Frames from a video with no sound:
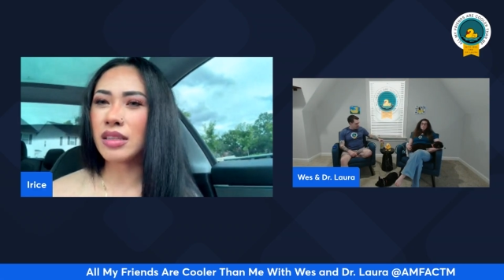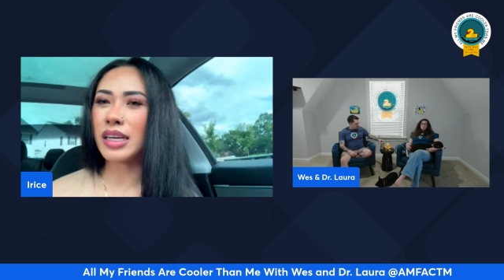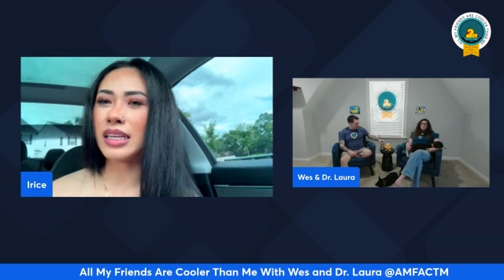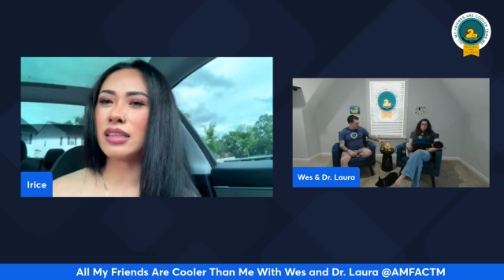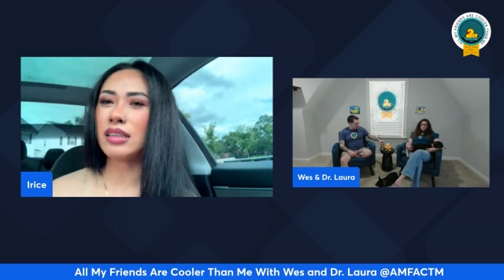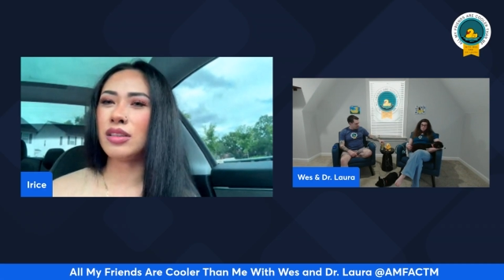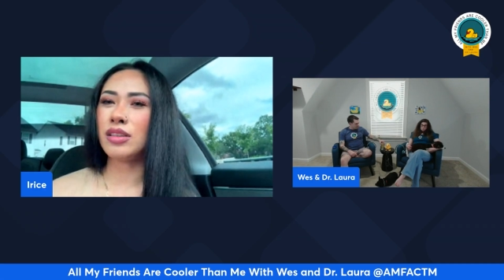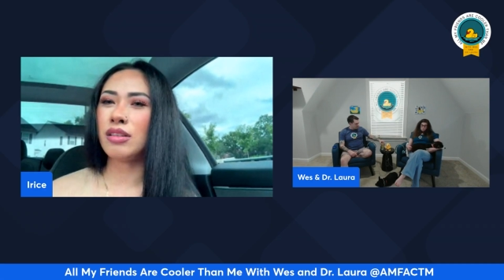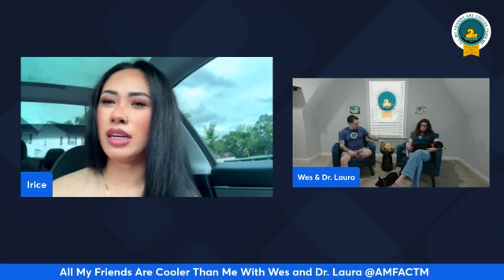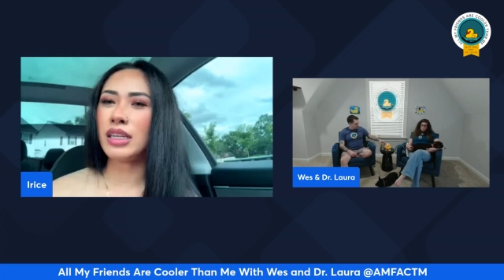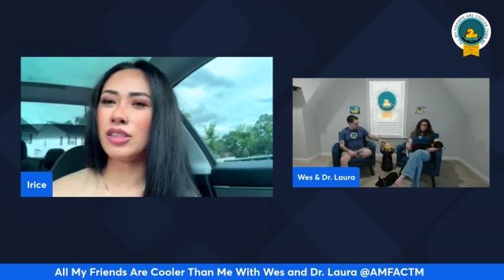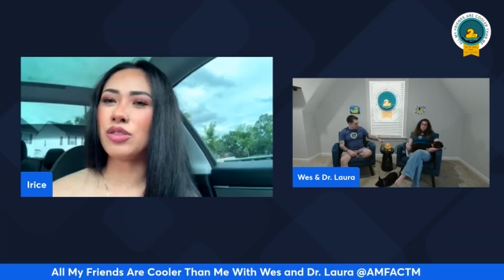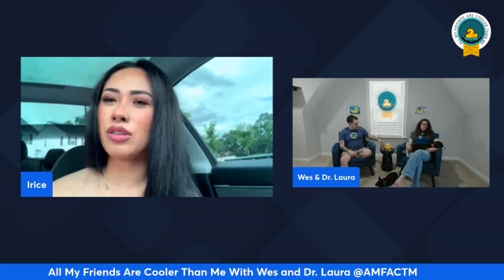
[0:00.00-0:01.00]
Like,
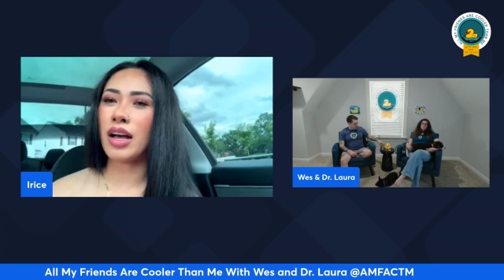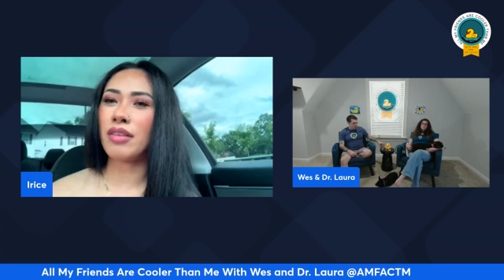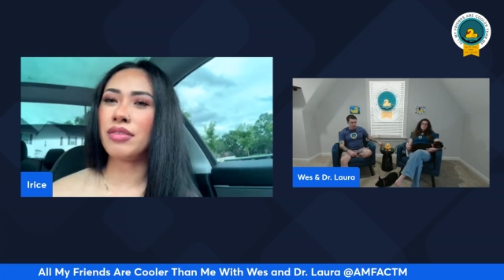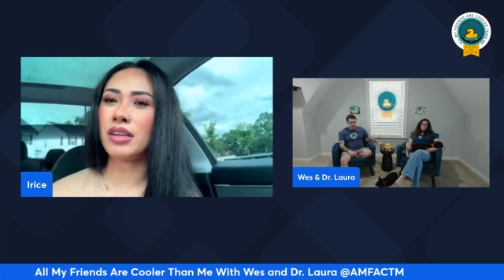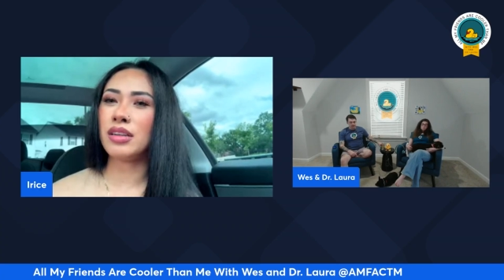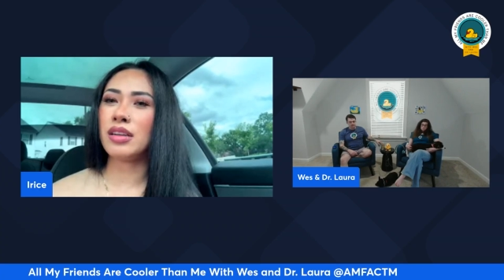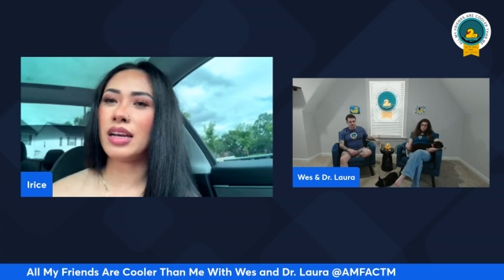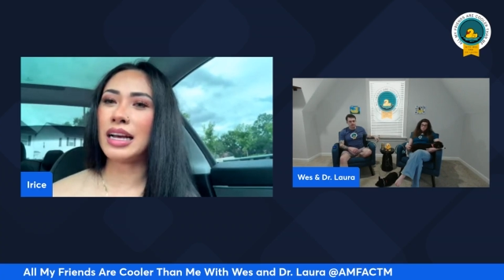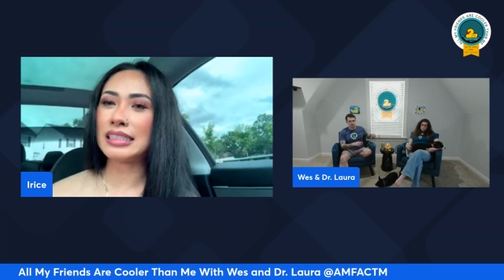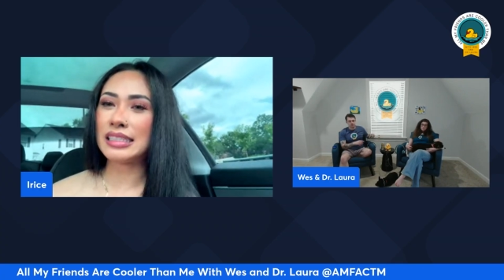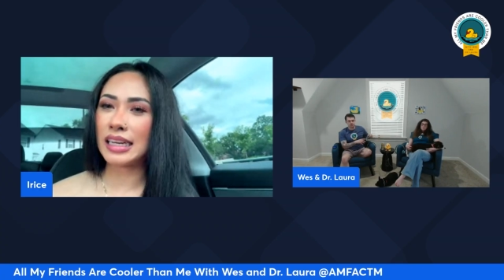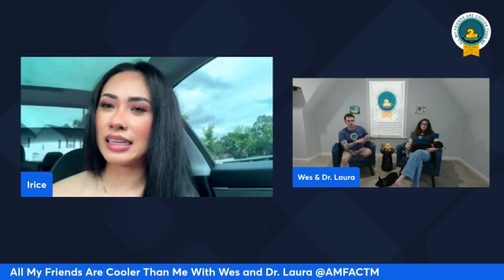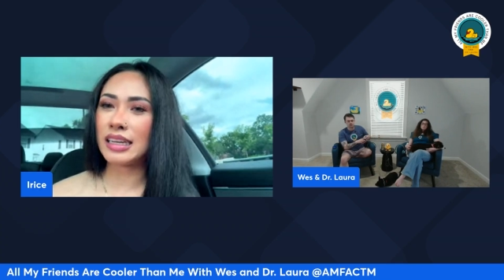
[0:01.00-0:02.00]
I need to have an
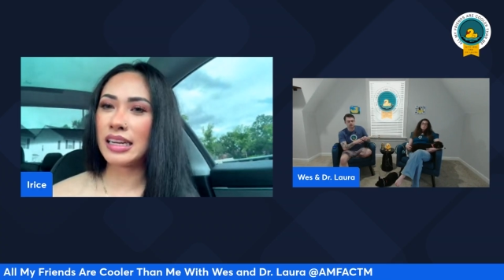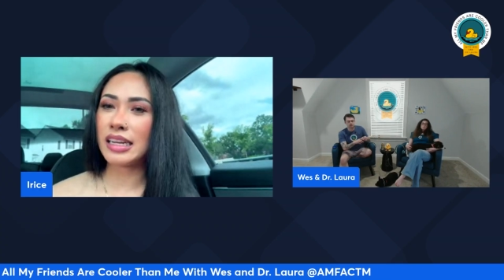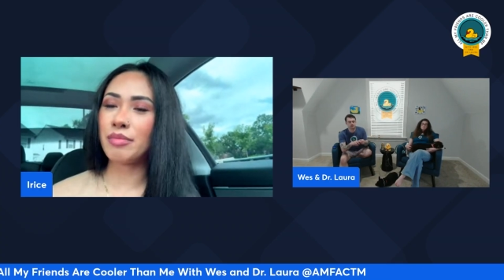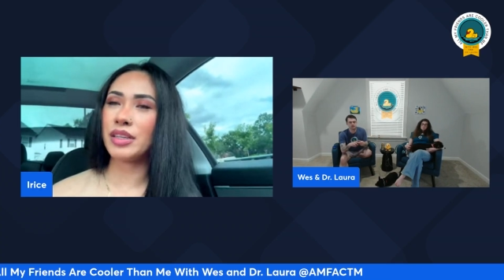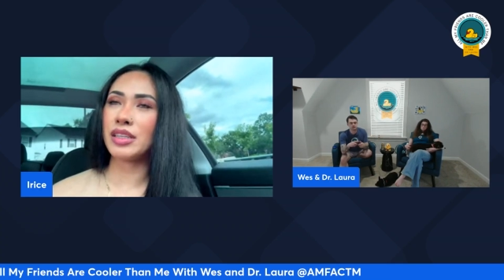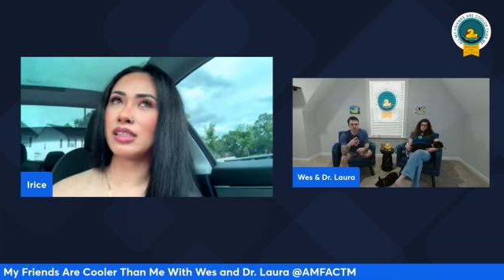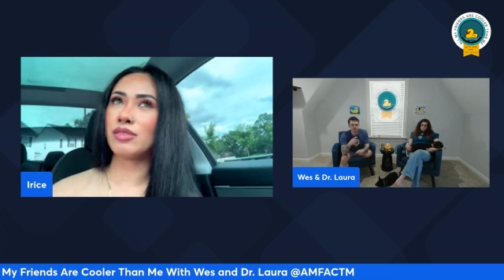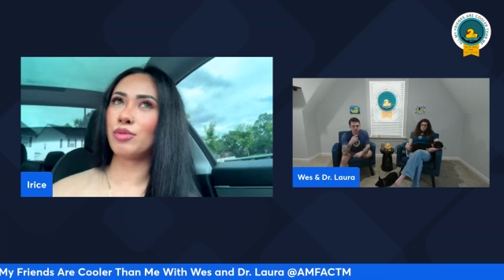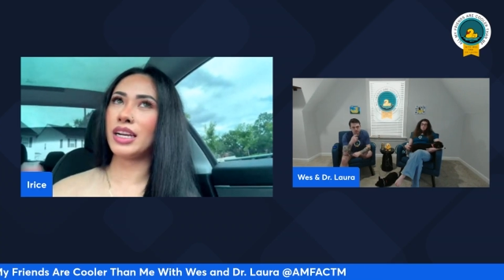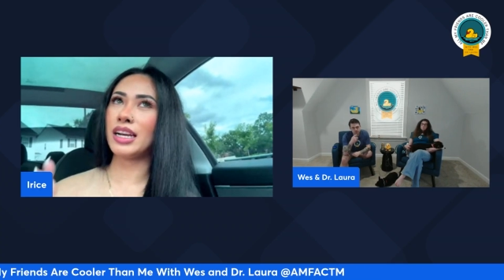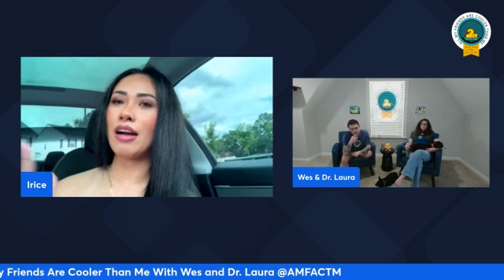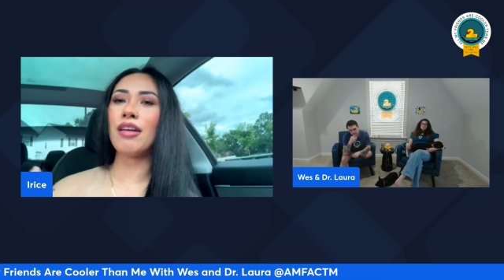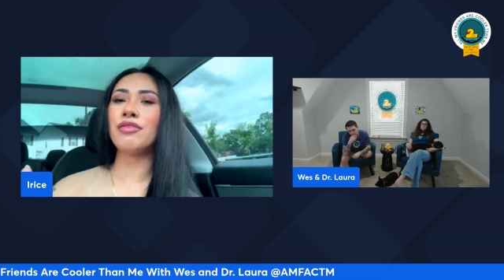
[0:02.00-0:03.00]
identity because
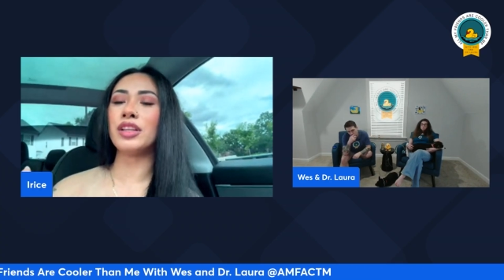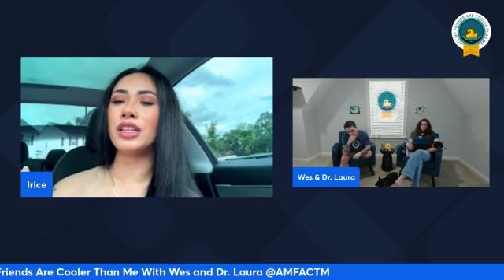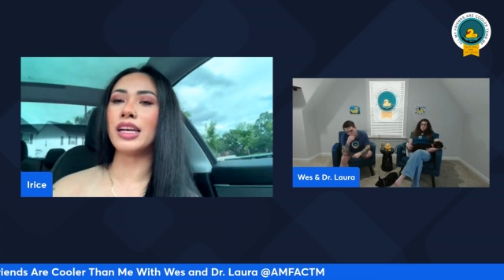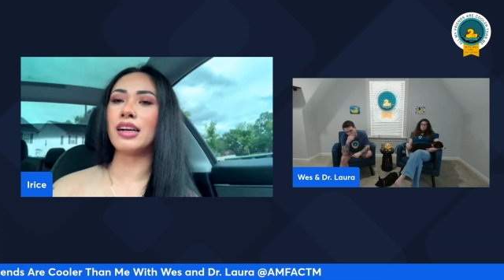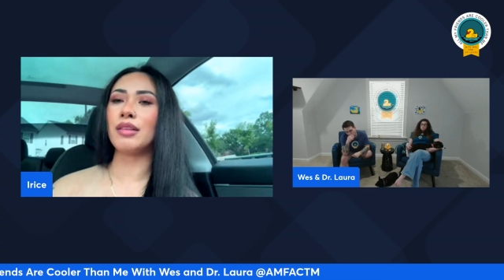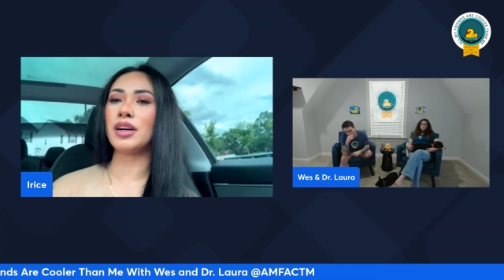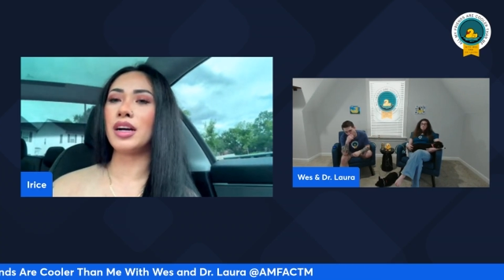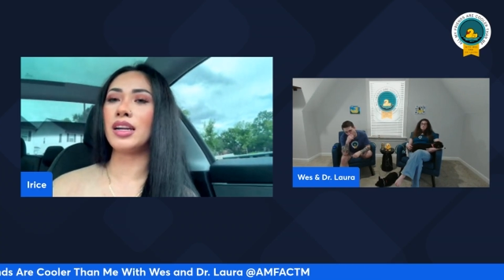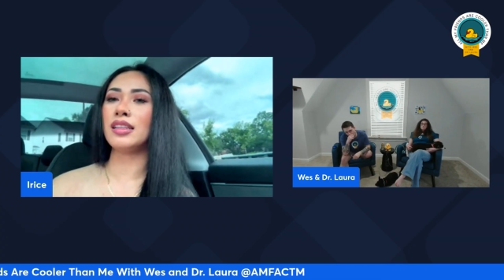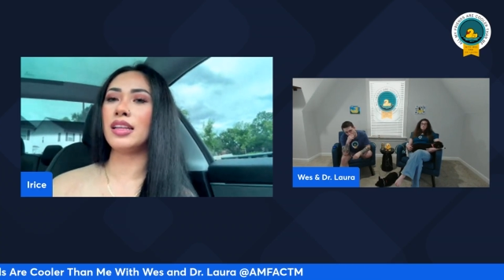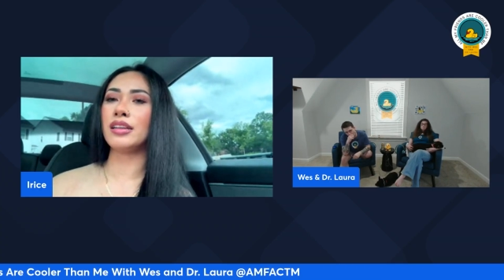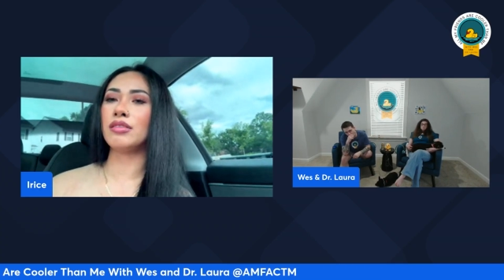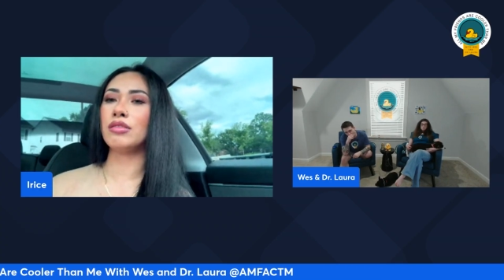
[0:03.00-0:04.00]
right now I feel like I'm kind of
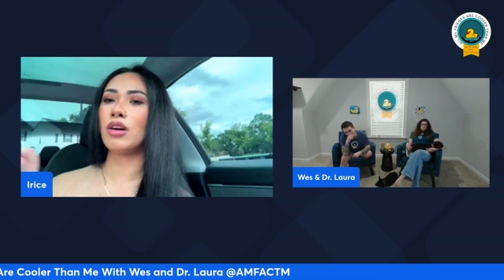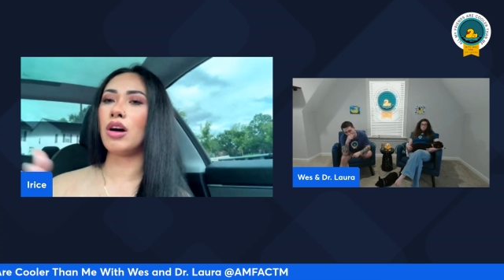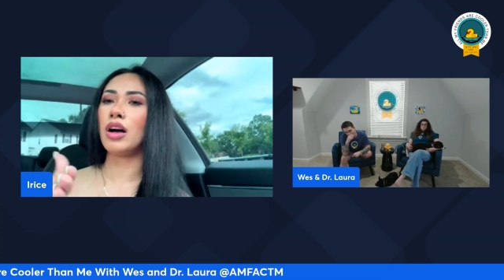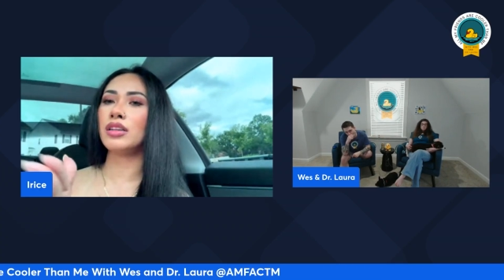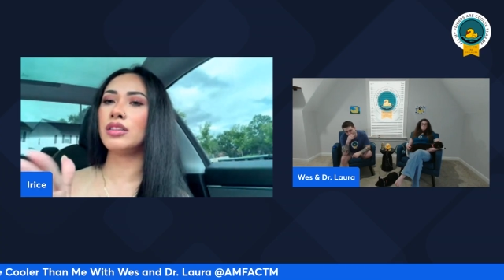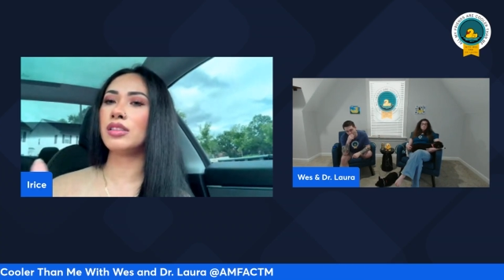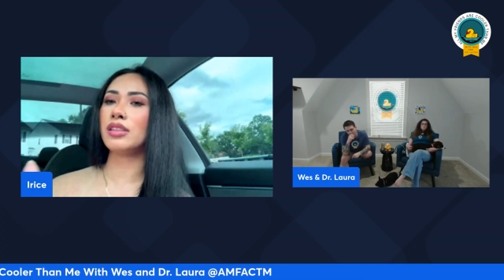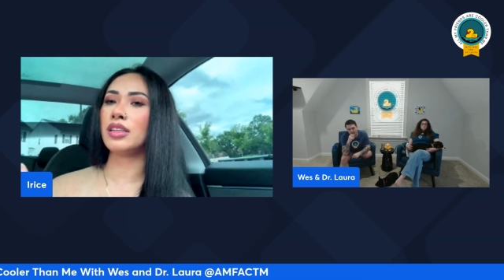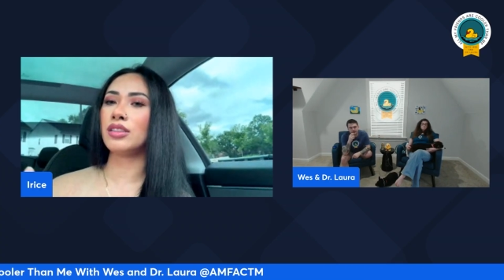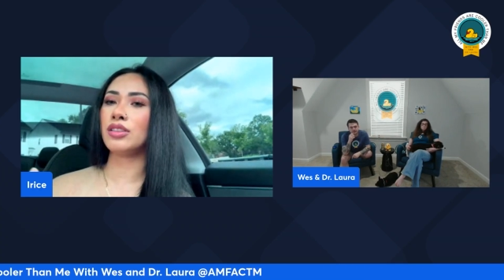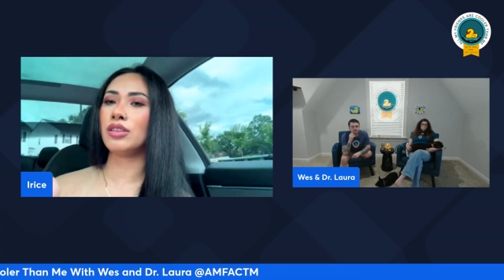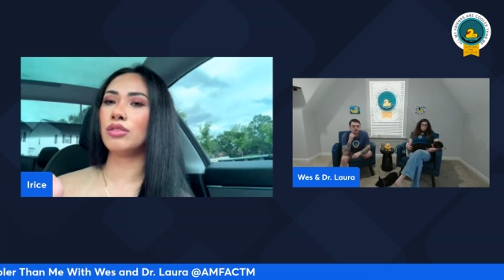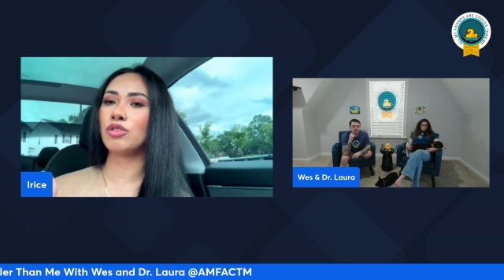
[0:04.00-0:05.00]
like lost,
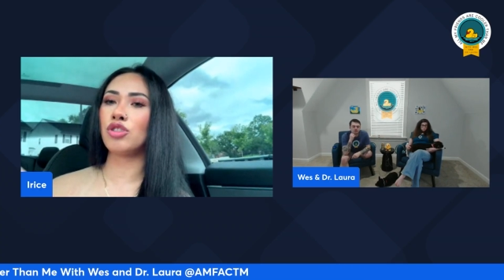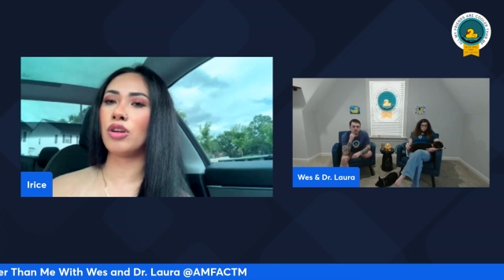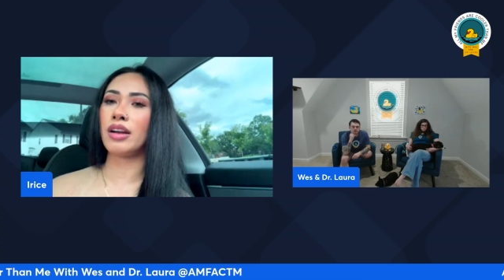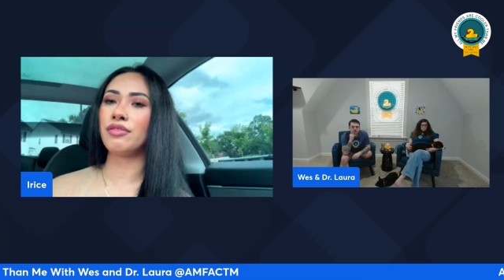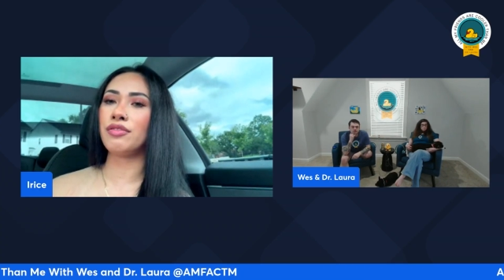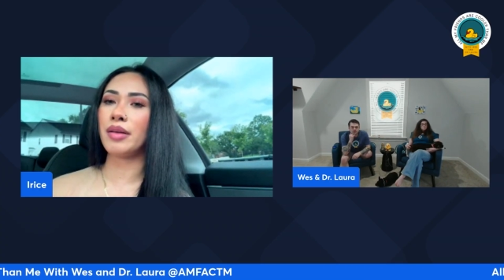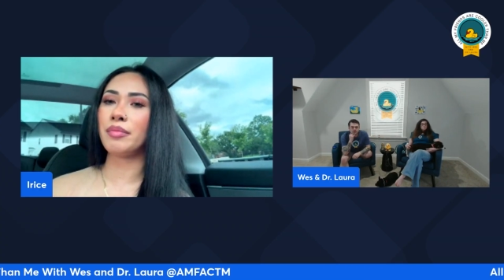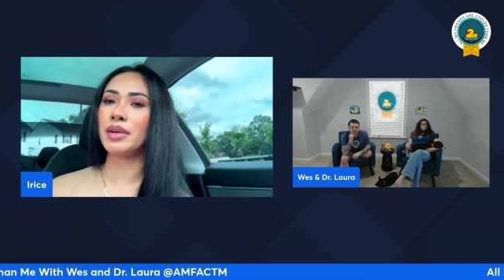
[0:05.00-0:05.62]
like, trying to find